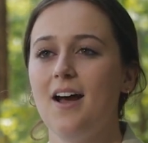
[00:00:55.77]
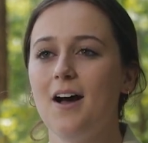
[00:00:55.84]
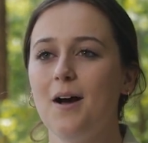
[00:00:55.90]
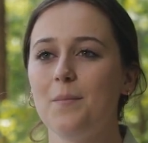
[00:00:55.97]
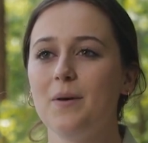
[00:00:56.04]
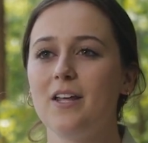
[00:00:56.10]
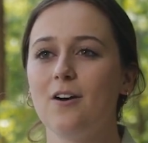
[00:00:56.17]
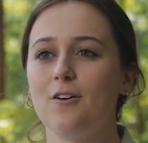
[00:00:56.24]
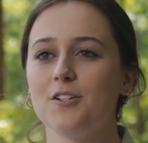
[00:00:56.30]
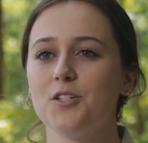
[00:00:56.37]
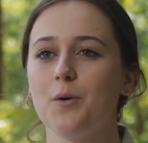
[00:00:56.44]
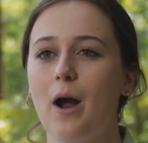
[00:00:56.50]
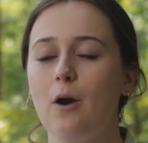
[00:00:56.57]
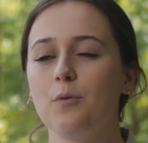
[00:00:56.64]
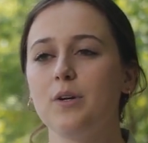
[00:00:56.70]
um, and
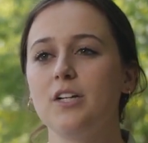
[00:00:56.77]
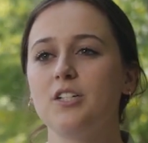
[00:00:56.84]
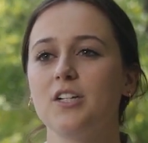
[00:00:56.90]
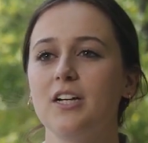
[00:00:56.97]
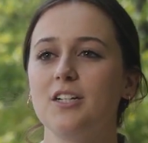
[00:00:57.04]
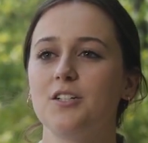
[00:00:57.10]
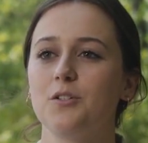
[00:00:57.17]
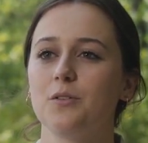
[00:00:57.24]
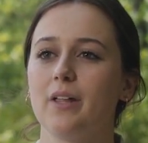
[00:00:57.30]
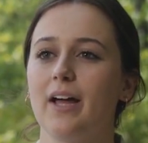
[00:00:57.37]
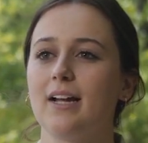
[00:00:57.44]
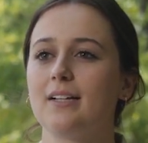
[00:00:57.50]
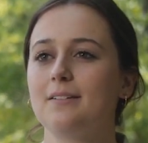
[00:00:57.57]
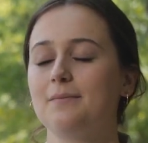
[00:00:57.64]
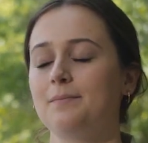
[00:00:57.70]
also outreach into
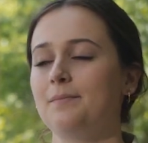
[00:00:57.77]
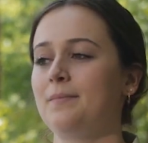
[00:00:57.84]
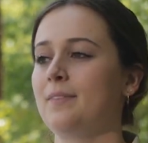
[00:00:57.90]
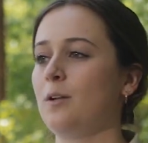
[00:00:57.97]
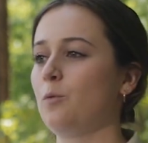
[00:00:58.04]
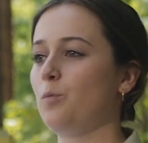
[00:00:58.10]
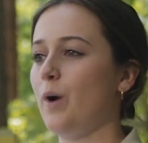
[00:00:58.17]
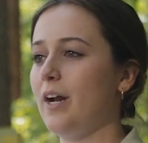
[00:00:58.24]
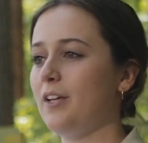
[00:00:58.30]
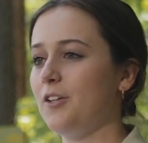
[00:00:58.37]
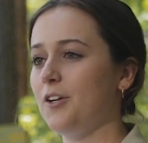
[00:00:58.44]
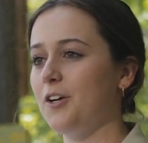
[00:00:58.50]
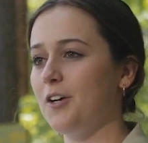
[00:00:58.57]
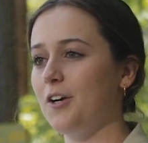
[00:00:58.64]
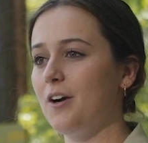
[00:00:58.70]
like
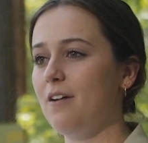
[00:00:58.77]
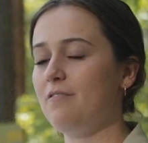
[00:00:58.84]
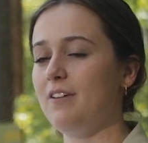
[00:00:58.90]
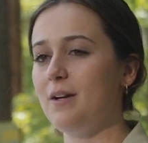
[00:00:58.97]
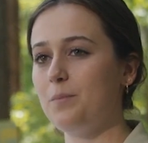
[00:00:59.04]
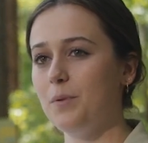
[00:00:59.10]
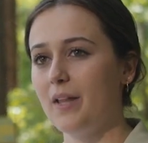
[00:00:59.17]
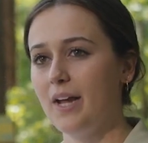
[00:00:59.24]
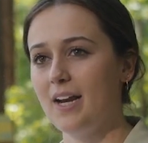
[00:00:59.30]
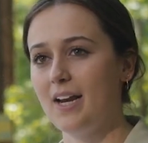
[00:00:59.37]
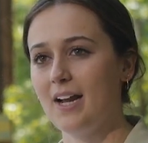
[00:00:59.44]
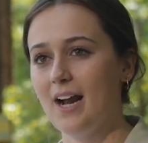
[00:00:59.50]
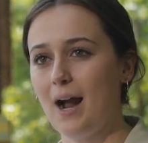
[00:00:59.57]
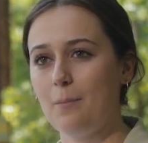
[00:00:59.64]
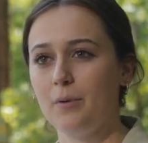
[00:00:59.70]
regular event
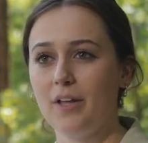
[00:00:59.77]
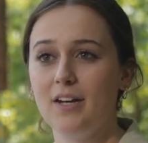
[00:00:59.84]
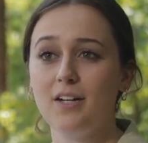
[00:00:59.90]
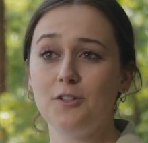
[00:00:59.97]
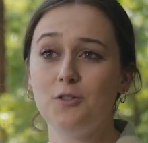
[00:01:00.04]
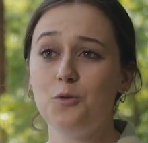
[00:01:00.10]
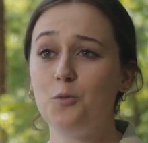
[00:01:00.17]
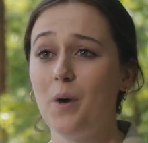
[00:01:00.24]
planning. I'm planning two